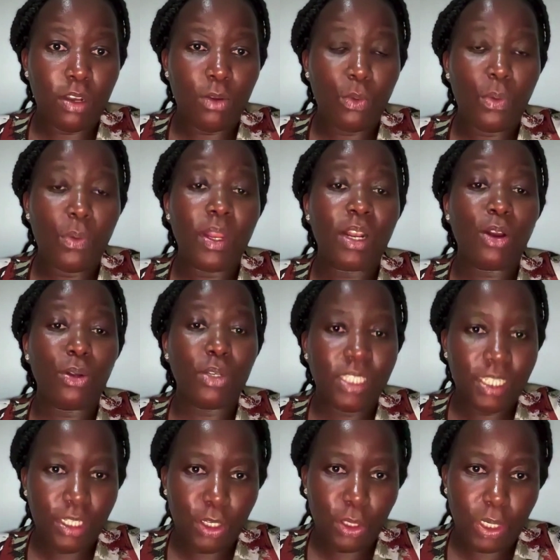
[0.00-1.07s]
we will
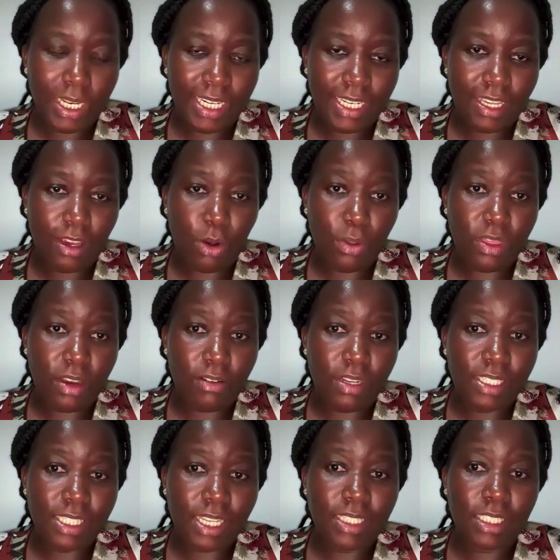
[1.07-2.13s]
continue leading on the
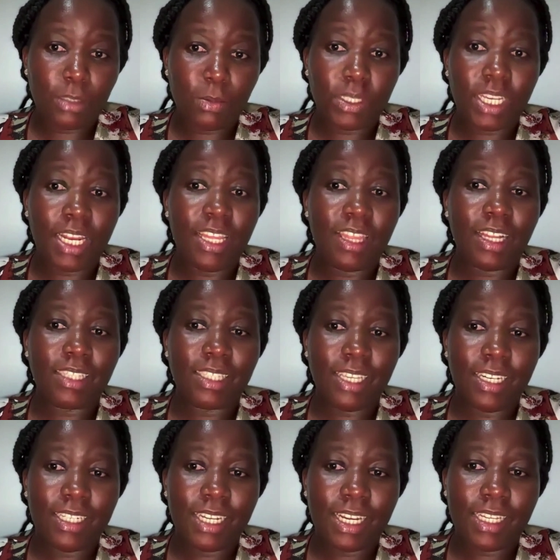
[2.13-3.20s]
research, especially that
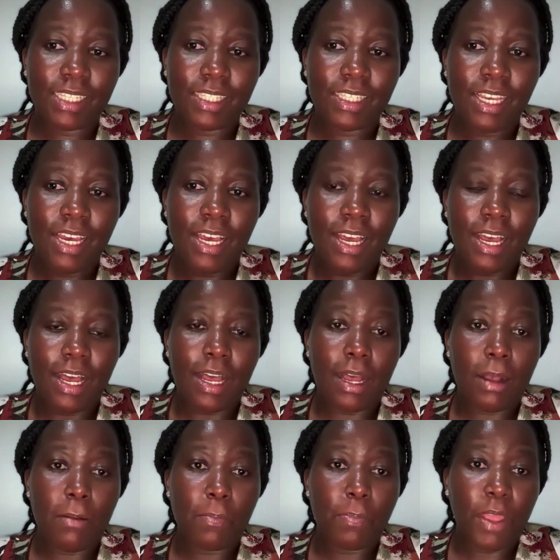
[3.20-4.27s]
centers
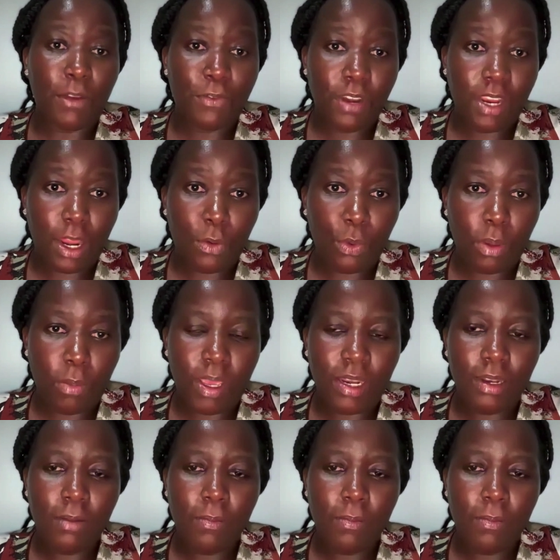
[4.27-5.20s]
African women.